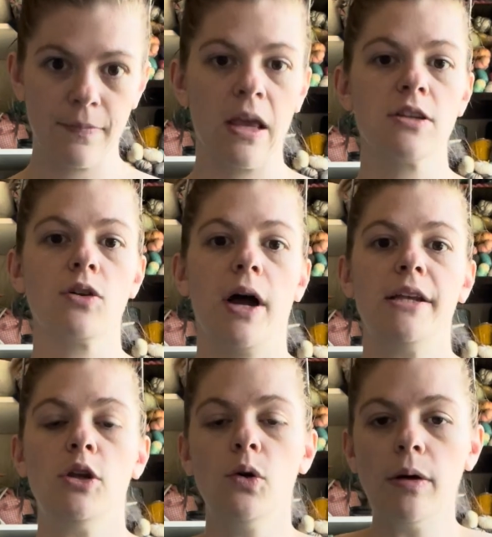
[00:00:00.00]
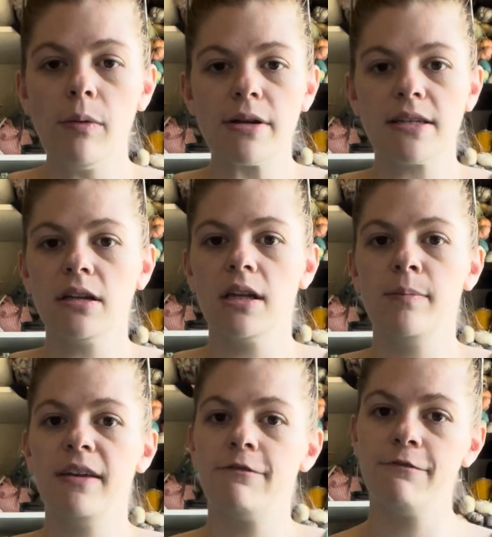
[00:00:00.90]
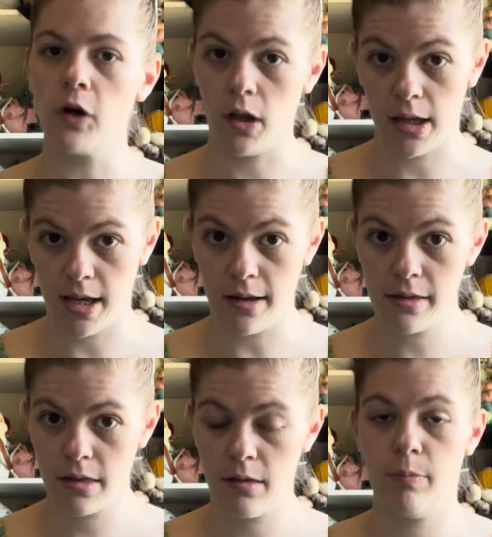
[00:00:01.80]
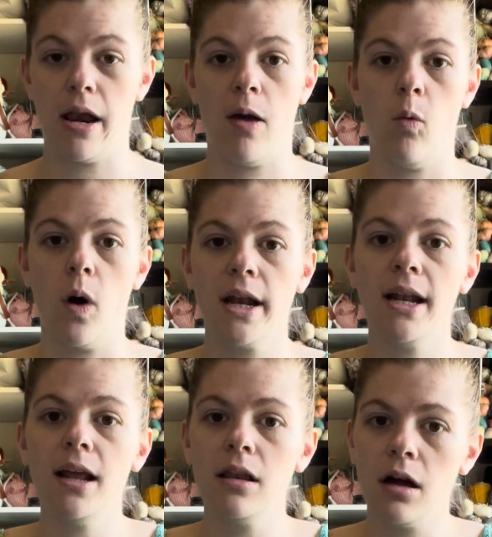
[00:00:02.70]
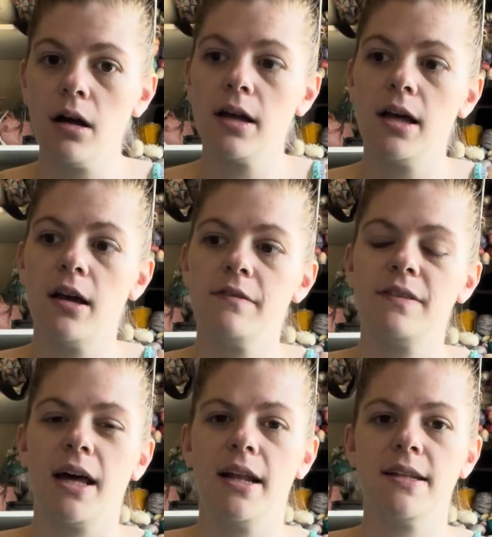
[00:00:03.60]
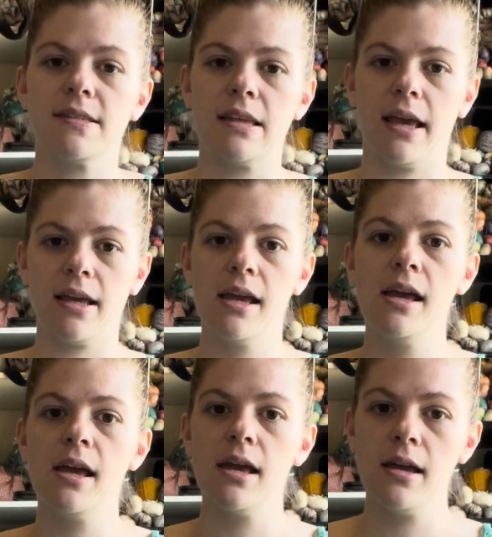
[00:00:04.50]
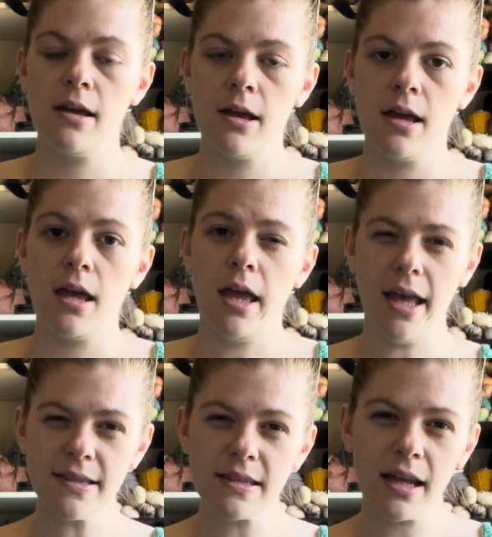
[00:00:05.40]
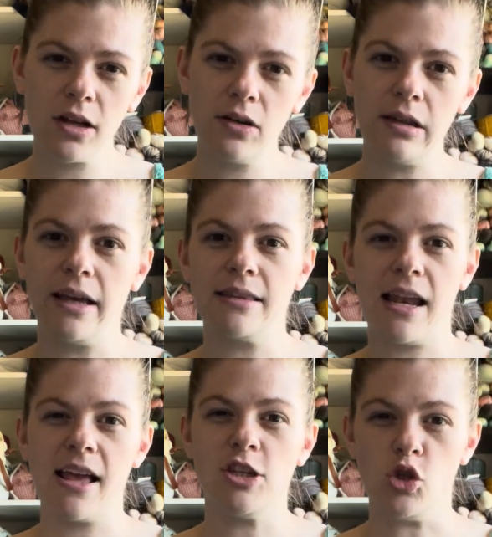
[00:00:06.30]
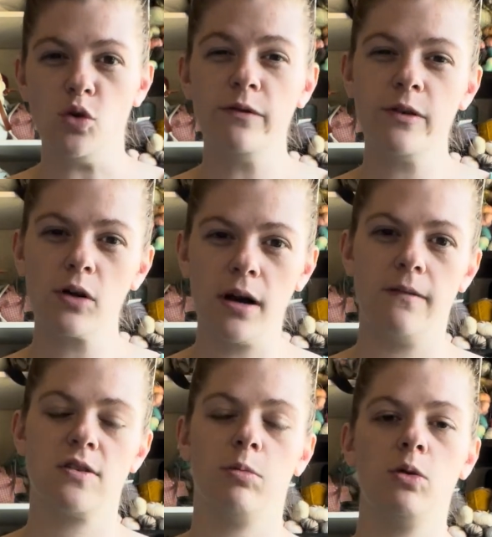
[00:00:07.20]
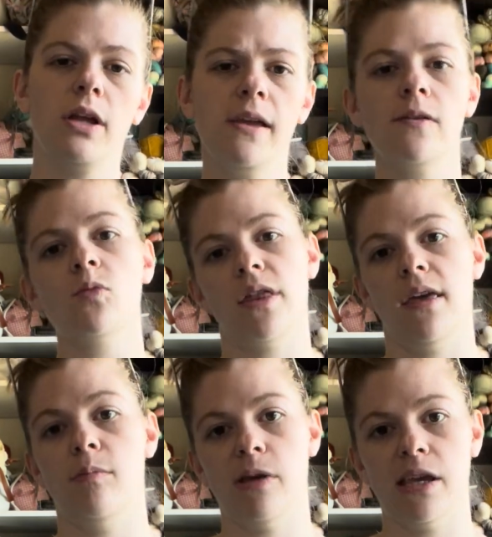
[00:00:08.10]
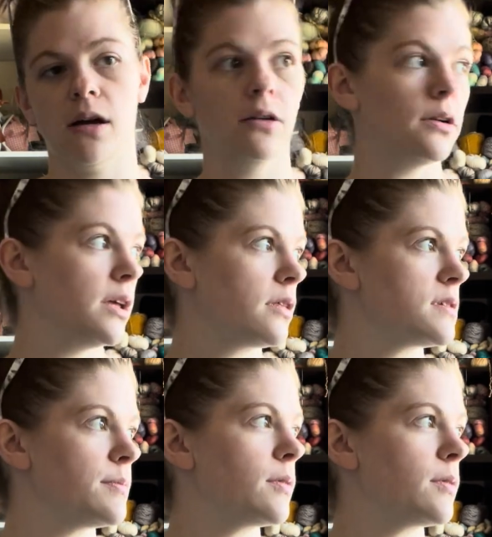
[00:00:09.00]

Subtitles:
So I knew it wasn't going to be full length, but I wanted it long enough that it's like hits at a good length that I do feel comfortable, even with it being underneath some